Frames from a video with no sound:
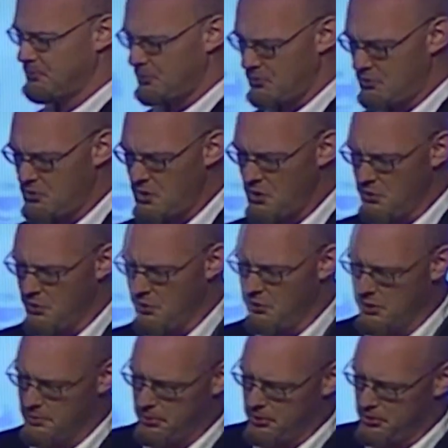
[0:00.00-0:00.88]
What we
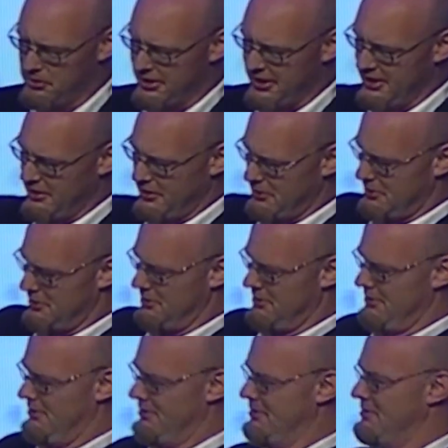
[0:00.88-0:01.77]
pulled out
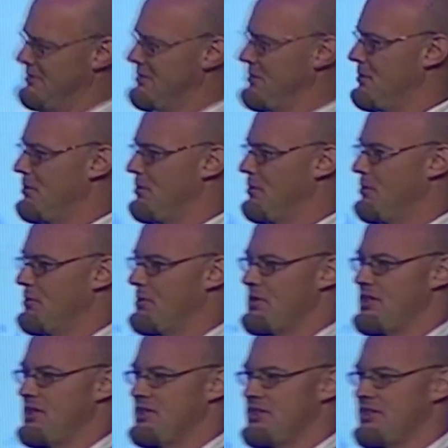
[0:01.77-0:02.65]
were
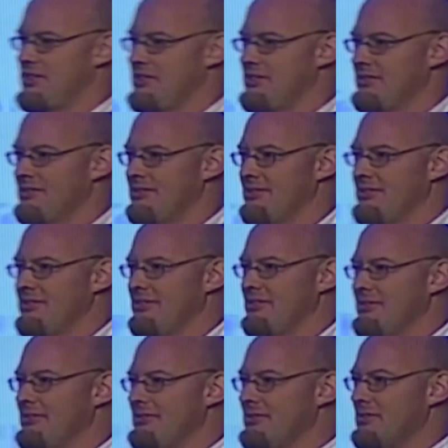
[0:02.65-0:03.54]
these
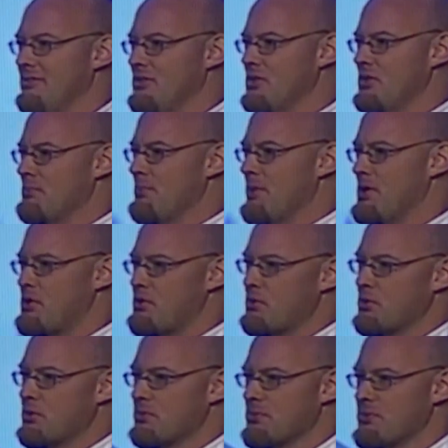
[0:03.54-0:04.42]

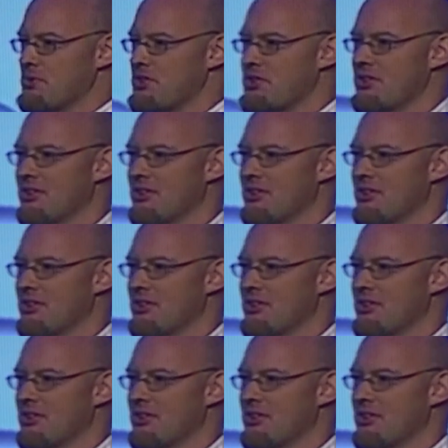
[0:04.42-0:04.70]
mushrooms,